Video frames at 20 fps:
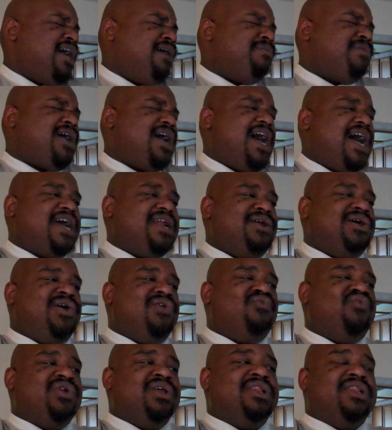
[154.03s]
I'm kind
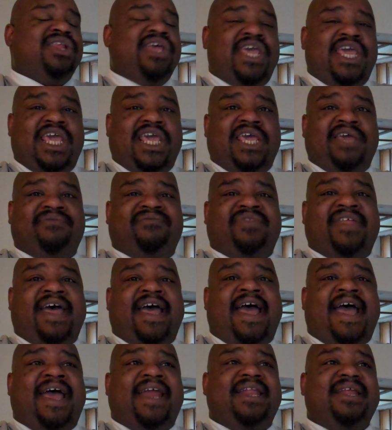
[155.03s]
of relieved
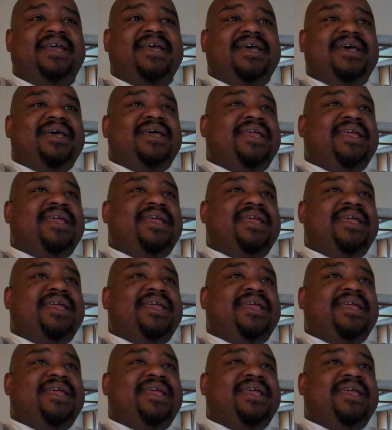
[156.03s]
that